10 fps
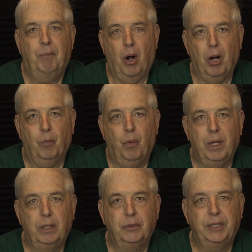Part
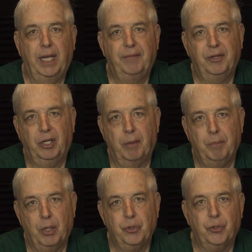107
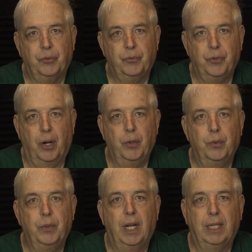Commercial
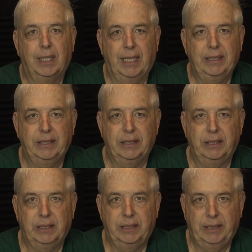Drone
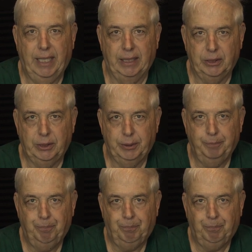License Test.